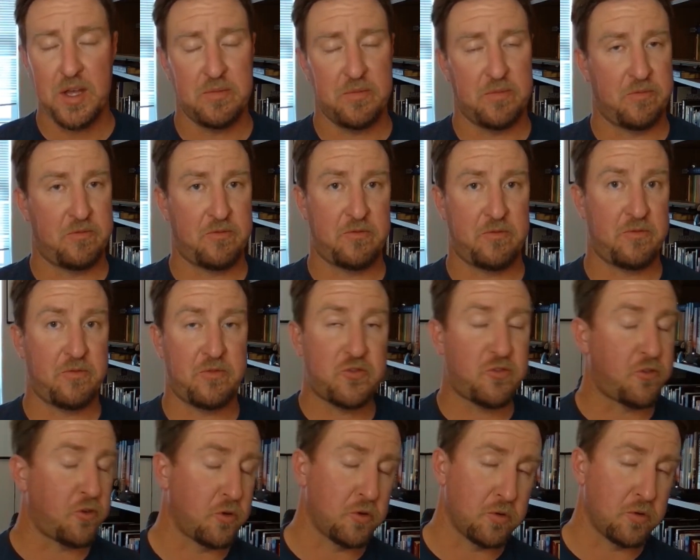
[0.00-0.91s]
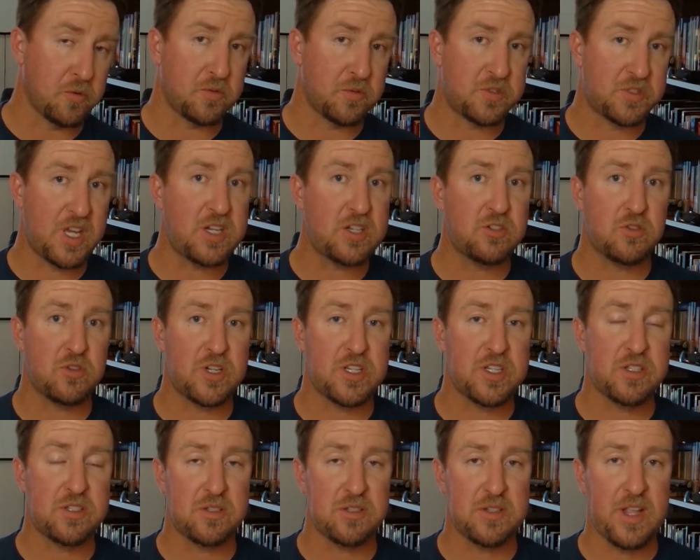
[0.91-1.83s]
for
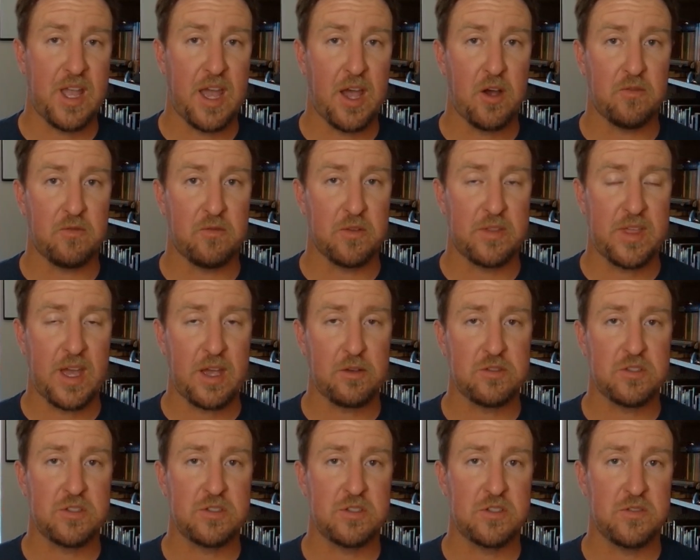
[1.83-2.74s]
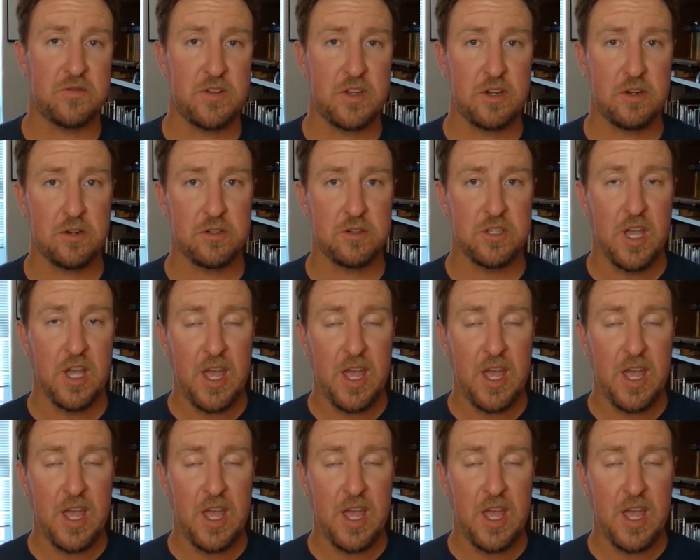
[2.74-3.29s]
centuries now, for thousands of years,